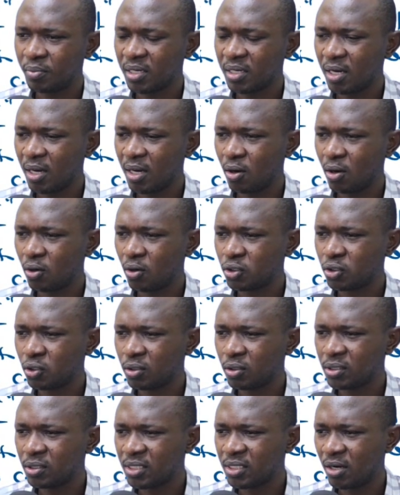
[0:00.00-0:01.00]
The second
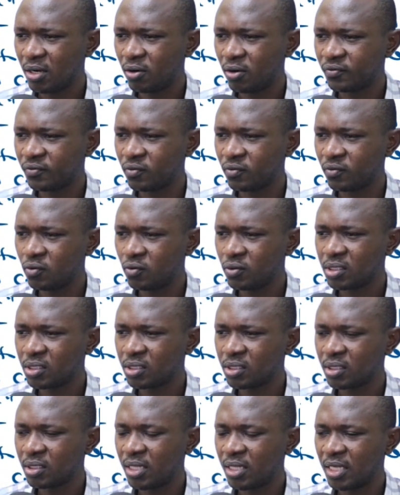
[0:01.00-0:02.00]
one, this is
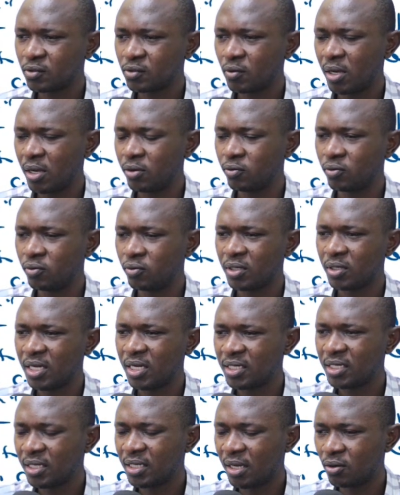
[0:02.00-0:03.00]
creating an
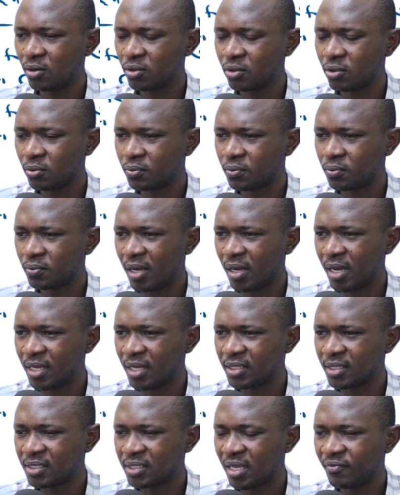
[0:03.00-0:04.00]
easement,
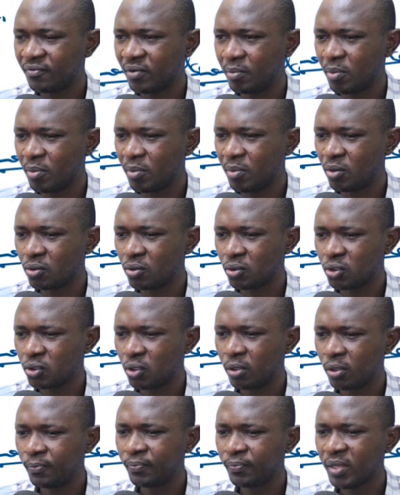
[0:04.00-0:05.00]
about
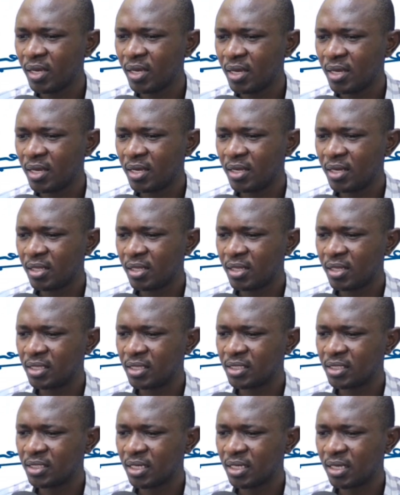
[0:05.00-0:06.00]
the
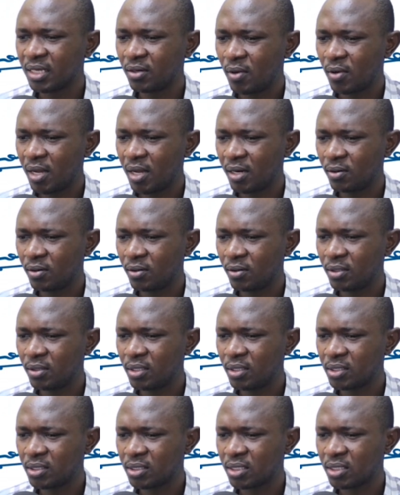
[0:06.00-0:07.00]
property.
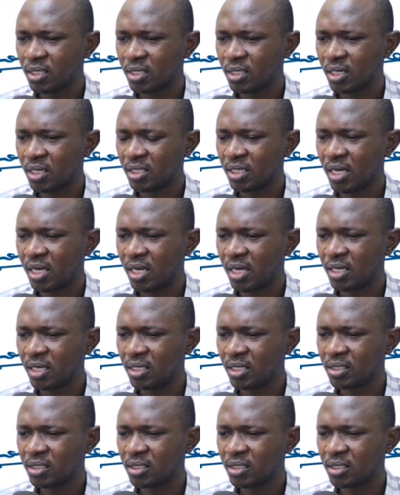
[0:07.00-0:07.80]
And then, of course, this one is